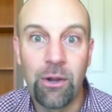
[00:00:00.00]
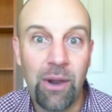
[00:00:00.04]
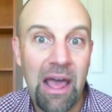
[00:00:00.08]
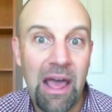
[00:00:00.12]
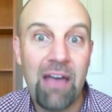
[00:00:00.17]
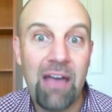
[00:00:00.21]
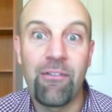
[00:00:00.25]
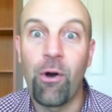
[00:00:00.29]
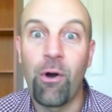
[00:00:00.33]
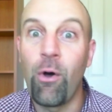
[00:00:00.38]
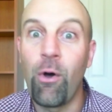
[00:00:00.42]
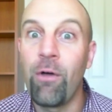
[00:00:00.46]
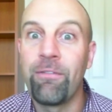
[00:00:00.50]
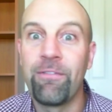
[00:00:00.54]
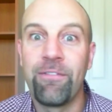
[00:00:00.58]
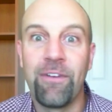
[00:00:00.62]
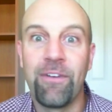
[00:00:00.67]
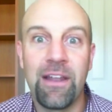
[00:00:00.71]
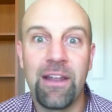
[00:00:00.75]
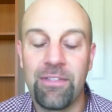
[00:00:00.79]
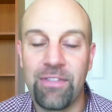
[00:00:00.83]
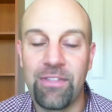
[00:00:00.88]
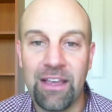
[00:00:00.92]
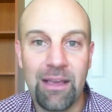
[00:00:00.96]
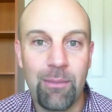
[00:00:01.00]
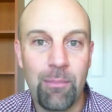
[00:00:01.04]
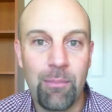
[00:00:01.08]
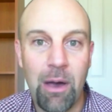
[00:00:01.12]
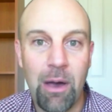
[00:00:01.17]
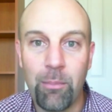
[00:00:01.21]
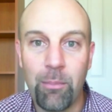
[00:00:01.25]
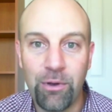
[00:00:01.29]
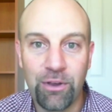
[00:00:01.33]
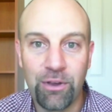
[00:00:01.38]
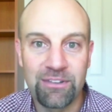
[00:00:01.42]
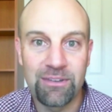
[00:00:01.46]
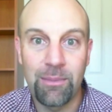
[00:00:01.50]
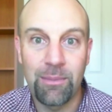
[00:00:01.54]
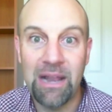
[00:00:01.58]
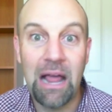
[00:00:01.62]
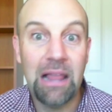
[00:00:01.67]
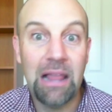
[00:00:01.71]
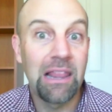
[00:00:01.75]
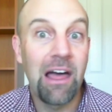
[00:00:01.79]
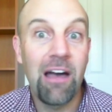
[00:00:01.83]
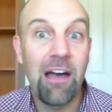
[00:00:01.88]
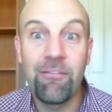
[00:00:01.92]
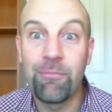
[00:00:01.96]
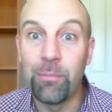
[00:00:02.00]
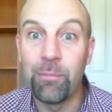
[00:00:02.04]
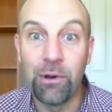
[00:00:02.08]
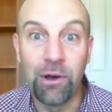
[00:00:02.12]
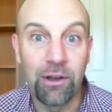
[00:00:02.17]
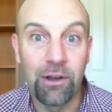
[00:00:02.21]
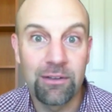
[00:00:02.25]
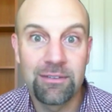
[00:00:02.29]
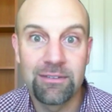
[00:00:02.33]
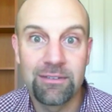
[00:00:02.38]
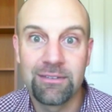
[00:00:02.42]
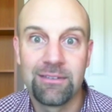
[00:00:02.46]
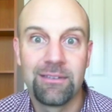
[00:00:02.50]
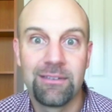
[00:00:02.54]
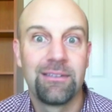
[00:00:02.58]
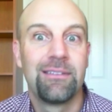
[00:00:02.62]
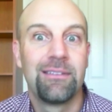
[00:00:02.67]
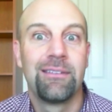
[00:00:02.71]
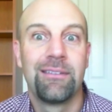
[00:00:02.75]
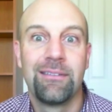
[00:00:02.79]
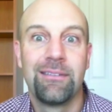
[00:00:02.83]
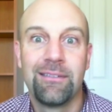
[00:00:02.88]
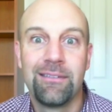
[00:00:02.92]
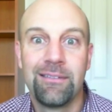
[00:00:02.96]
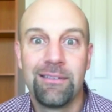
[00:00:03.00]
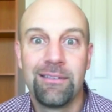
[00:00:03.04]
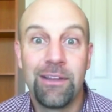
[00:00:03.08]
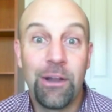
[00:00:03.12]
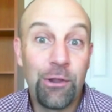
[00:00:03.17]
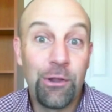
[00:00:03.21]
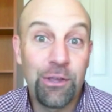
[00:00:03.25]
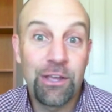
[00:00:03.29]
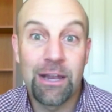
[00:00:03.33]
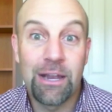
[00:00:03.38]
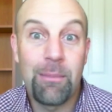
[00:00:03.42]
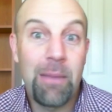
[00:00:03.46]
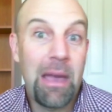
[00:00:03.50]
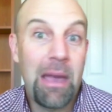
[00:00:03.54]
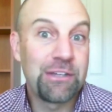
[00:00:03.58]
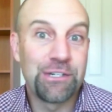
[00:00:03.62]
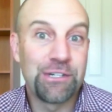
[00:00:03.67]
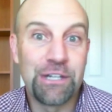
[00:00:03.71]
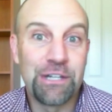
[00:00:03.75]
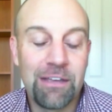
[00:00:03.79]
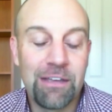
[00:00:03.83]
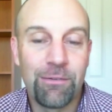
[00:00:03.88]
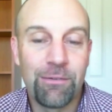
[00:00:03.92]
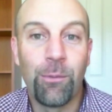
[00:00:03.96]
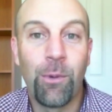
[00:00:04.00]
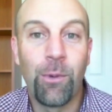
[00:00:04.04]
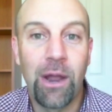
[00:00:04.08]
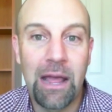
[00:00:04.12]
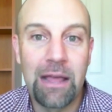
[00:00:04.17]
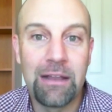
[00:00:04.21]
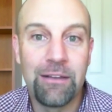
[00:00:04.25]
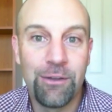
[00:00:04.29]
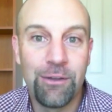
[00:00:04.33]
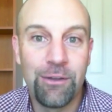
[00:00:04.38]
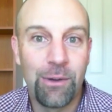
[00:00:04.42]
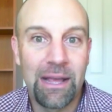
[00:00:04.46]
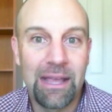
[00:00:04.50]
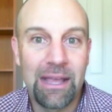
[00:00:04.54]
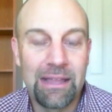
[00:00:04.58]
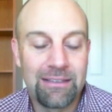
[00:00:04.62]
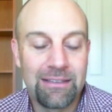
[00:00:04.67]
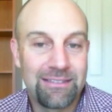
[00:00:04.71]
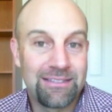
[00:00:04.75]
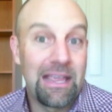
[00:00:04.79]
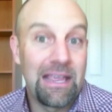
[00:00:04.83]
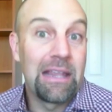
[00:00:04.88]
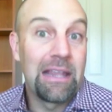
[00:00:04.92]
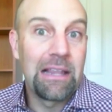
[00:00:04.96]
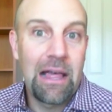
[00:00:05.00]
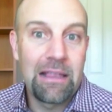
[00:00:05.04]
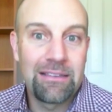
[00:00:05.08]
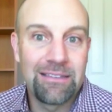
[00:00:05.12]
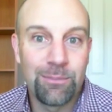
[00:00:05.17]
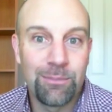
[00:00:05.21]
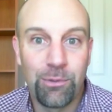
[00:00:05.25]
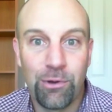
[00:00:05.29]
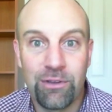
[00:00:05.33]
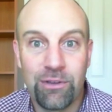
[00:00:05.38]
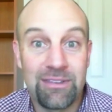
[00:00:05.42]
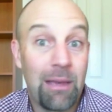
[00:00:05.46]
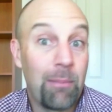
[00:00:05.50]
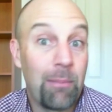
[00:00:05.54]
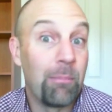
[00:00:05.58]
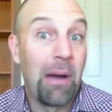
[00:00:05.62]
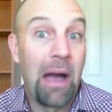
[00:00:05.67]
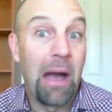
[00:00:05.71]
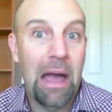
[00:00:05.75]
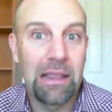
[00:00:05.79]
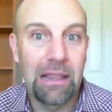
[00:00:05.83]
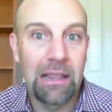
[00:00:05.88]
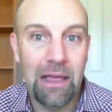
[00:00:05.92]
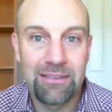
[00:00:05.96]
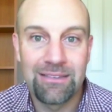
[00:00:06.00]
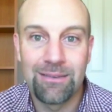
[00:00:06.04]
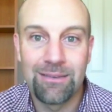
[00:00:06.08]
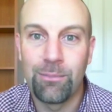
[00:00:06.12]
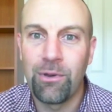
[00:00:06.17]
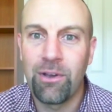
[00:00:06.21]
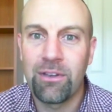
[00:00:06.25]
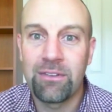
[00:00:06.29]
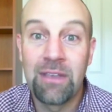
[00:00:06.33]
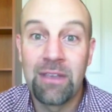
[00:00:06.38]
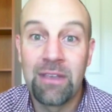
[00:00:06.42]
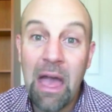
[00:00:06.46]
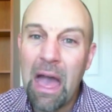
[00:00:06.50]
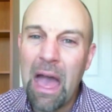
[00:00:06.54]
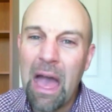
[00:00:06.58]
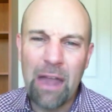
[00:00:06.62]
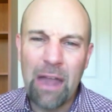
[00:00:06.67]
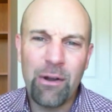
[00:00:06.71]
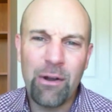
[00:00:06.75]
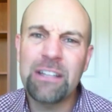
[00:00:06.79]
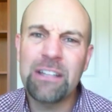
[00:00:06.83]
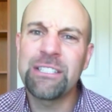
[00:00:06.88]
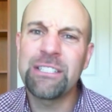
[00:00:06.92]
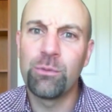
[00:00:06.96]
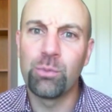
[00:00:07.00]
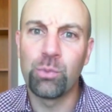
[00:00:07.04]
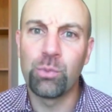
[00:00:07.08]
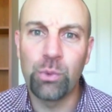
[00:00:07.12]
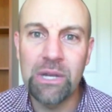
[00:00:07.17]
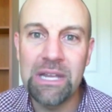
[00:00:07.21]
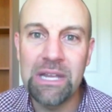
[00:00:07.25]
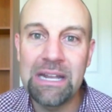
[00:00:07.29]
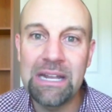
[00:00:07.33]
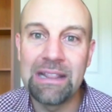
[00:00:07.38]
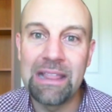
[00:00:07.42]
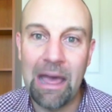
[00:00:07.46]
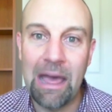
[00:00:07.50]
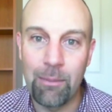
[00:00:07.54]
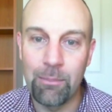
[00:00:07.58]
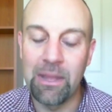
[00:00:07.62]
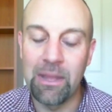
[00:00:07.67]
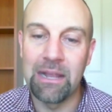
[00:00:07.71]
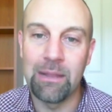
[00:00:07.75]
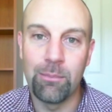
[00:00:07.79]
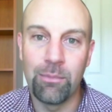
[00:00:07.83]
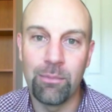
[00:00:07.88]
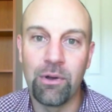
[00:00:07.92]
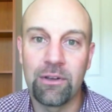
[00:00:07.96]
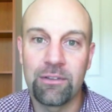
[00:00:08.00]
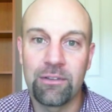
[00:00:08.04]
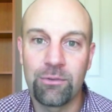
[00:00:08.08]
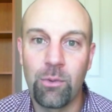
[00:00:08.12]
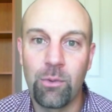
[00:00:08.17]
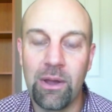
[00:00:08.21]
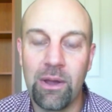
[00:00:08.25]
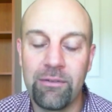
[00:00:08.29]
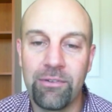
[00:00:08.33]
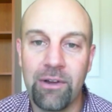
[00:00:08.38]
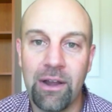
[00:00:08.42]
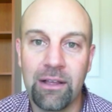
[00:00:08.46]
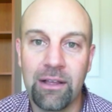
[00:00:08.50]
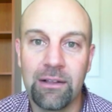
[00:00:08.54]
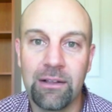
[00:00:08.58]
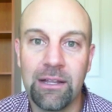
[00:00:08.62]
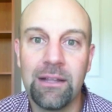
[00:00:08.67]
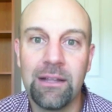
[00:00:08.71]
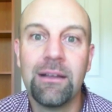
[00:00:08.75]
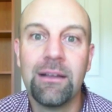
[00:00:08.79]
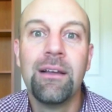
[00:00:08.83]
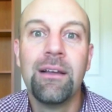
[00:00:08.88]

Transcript: I have a whole funny thing about books. I love books. You can imagine, given what I do, I get sent lots of books, I buy lots of books. I don't actually read that many books, quite frankly.